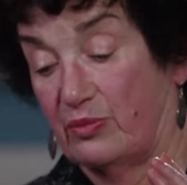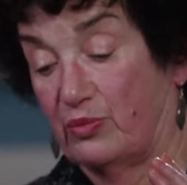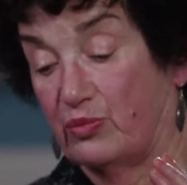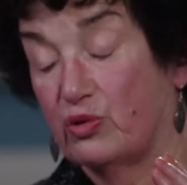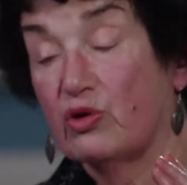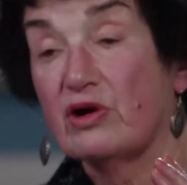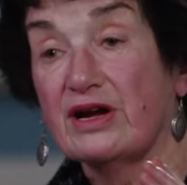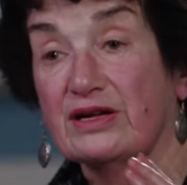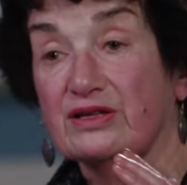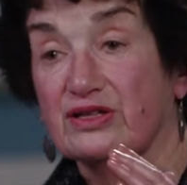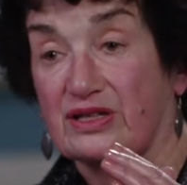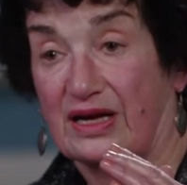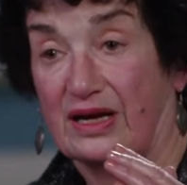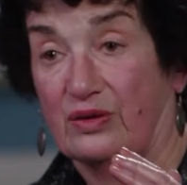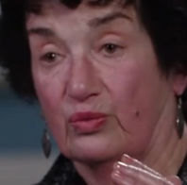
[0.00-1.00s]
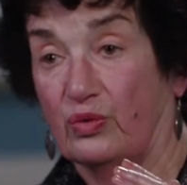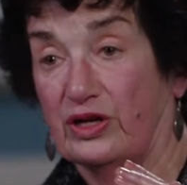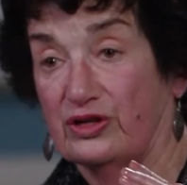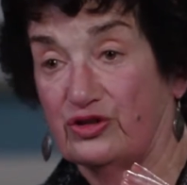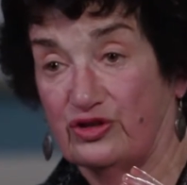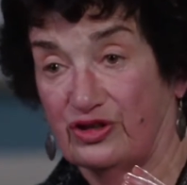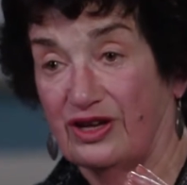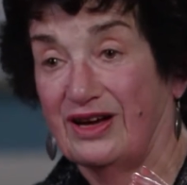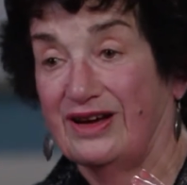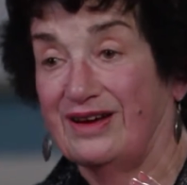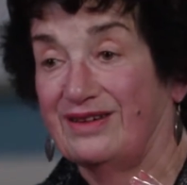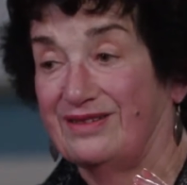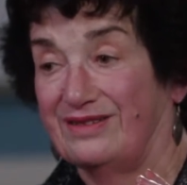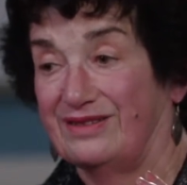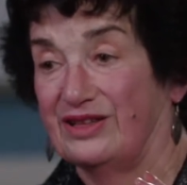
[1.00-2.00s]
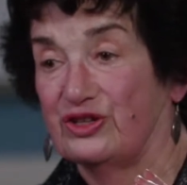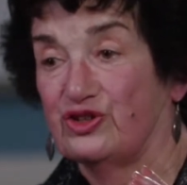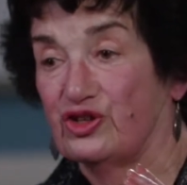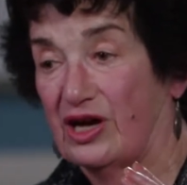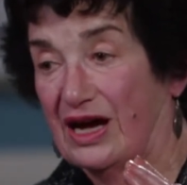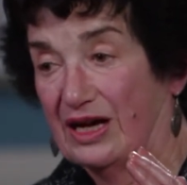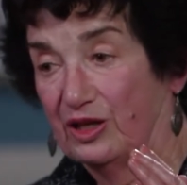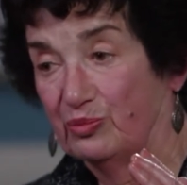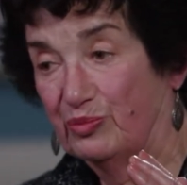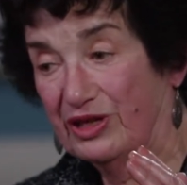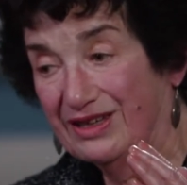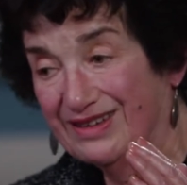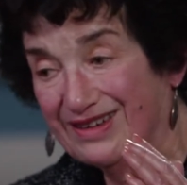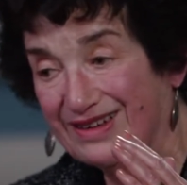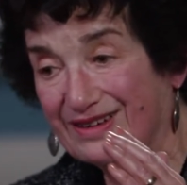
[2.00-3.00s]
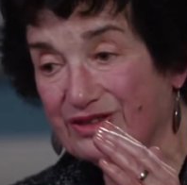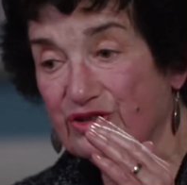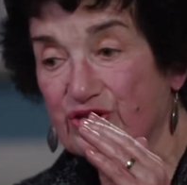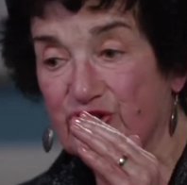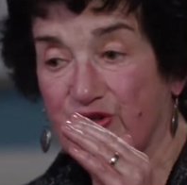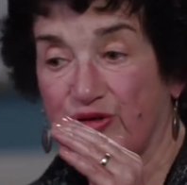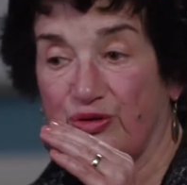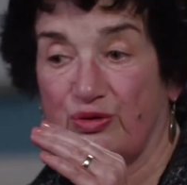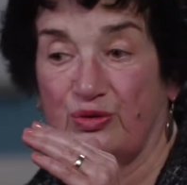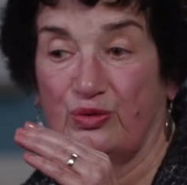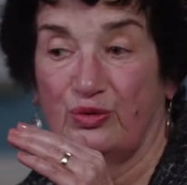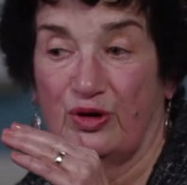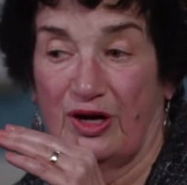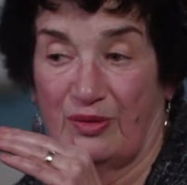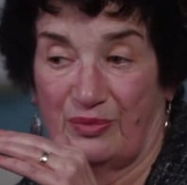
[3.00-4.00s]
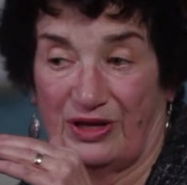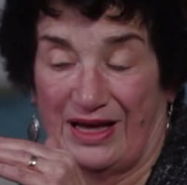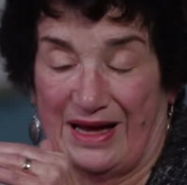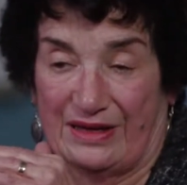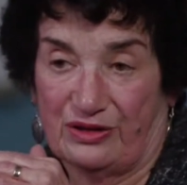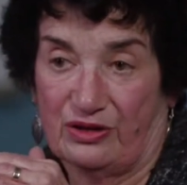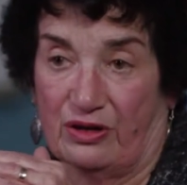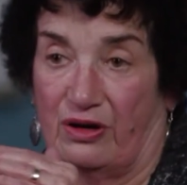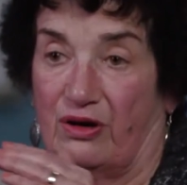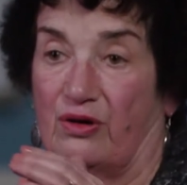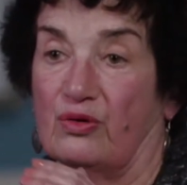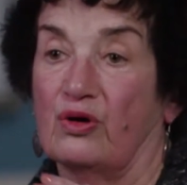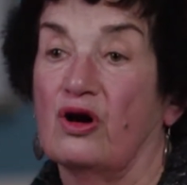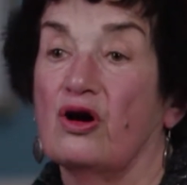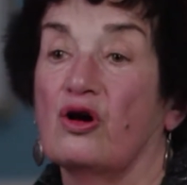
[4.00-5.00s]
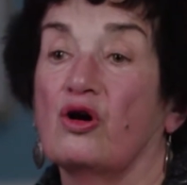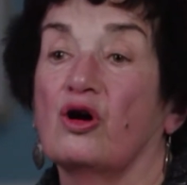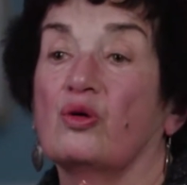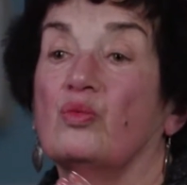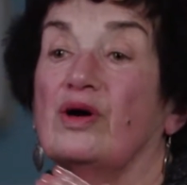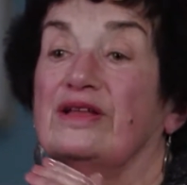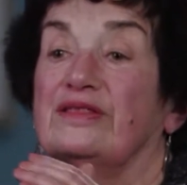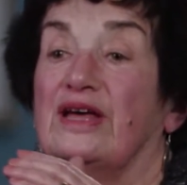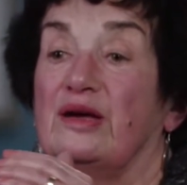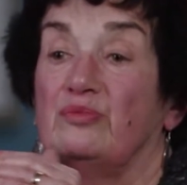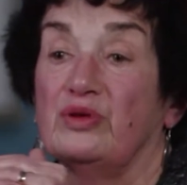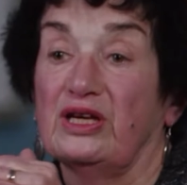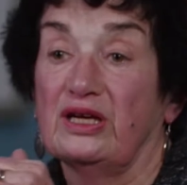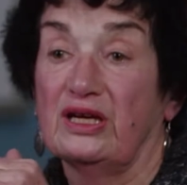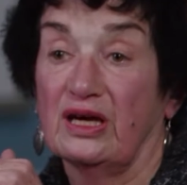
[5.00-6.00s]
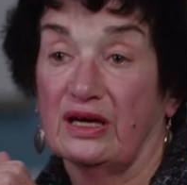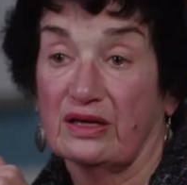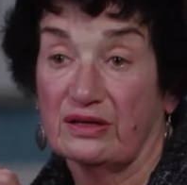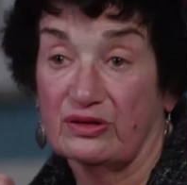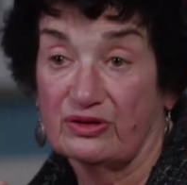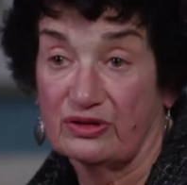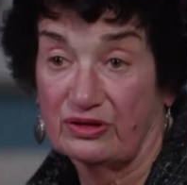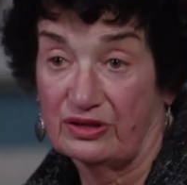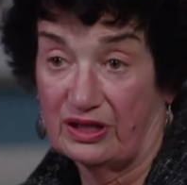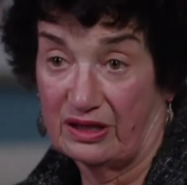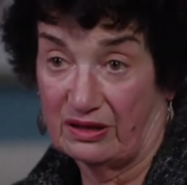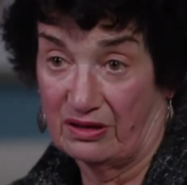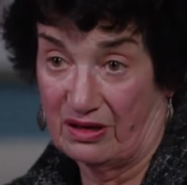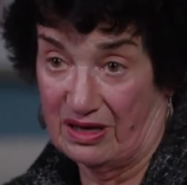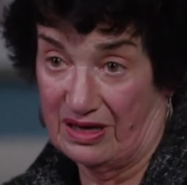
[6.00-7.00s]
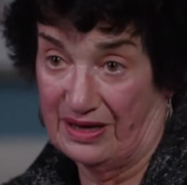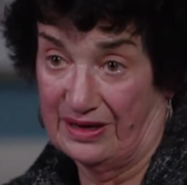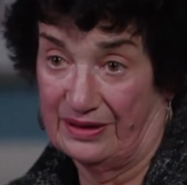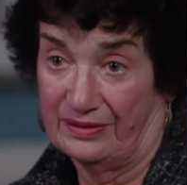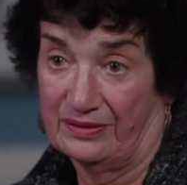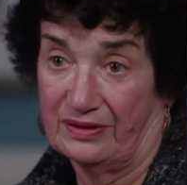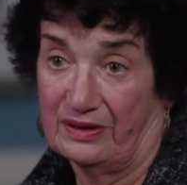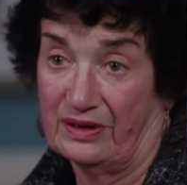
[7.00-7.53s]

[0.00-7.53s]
points at which the child begins to plateau or when they begin to decline.